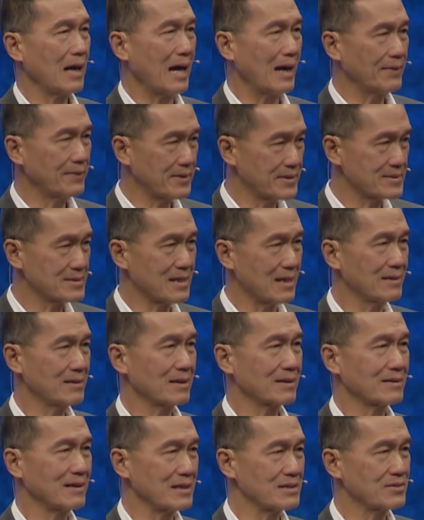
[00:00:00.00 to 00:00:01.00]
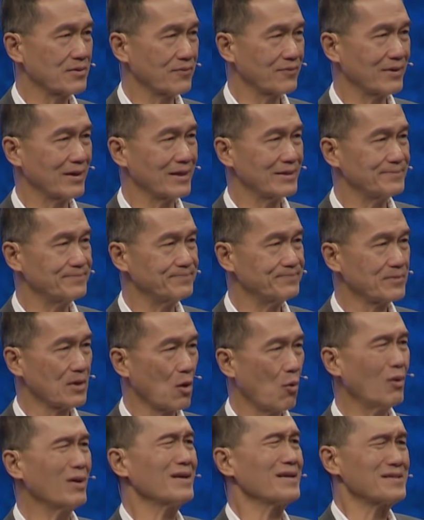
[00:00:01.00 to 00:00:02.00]
Understand the grace of God.
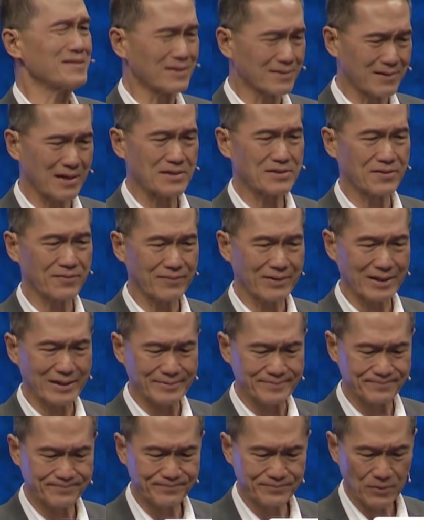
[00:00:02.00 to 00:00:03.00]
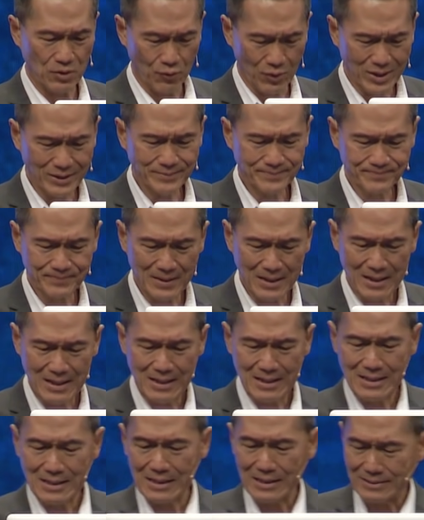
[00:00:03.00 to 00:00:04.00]
What is the grace of God? Well,
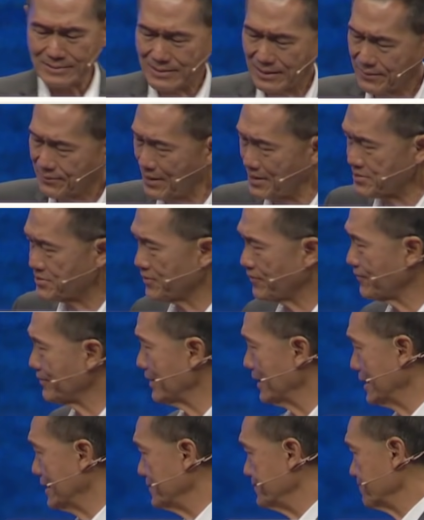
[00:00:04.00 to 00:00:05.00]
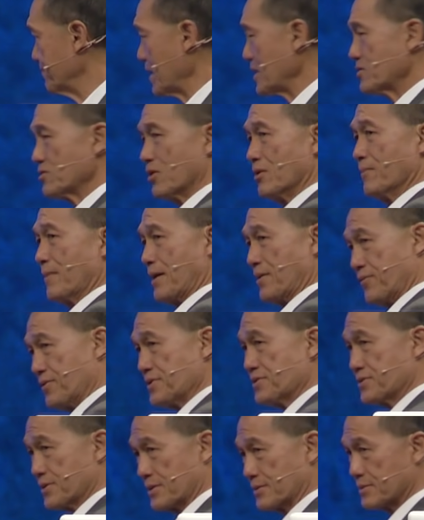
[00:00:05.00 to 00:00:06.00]
the grace of God, based on my
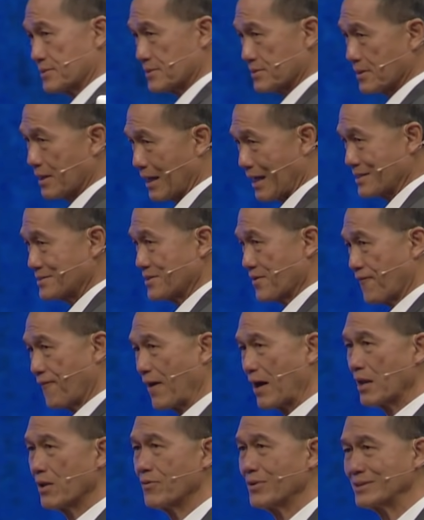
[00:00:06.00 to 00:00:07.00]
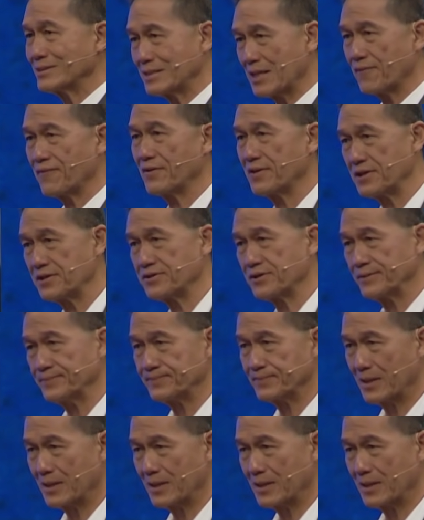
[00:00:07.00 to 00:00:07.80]
research, has the following definition.